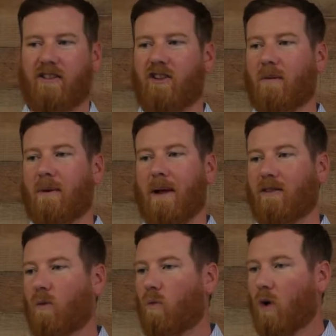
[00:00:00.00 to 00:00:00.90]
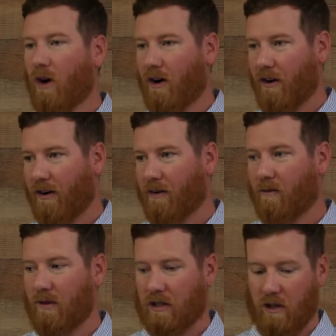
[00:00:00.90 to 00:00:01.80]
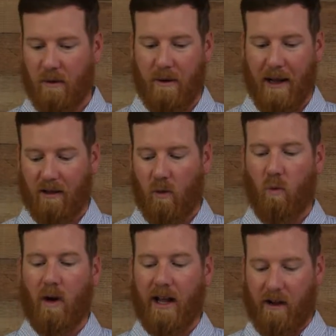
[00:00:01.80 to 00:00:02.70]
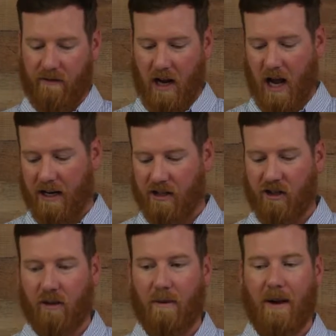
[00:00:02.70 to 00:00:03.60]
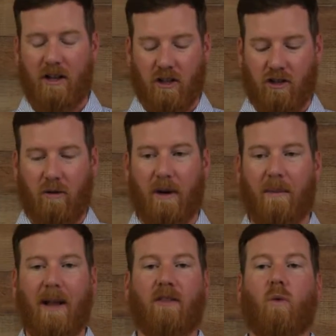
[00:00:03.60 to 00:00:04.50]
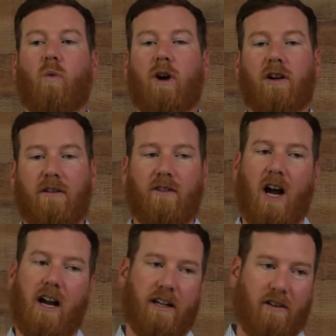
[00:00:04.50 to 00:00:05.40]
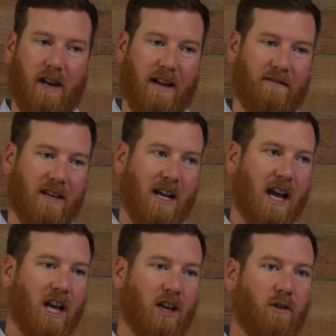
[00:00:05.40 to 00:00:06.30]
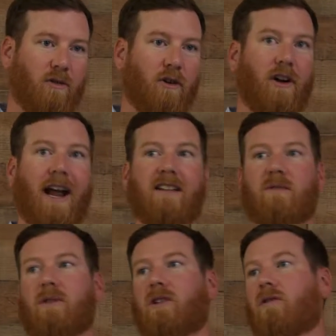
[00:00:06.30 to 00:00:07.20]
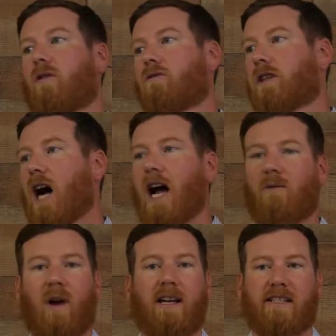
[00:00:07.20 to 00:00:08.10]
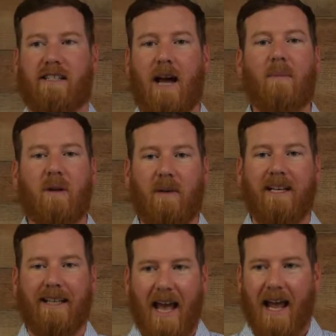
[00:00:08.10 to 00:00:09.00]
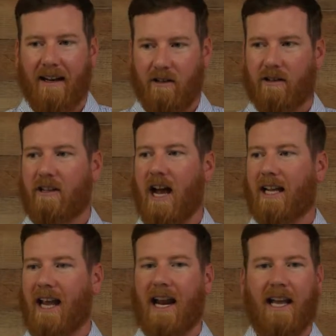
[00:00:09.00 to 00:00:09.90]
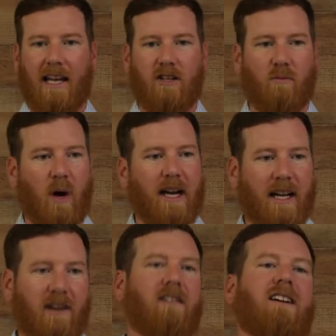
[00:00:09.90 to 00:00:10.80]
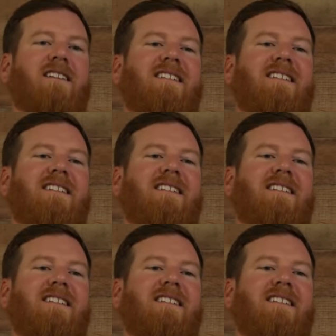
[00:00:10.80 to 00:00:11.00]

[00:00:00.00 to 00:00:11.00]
discernment about the Word, discernment about the will of God, discernment, discernment about the work of God in your life. You don't throw your hands up and say, Oh, God, why does this happen to me again? Good night. Can I catch a break here?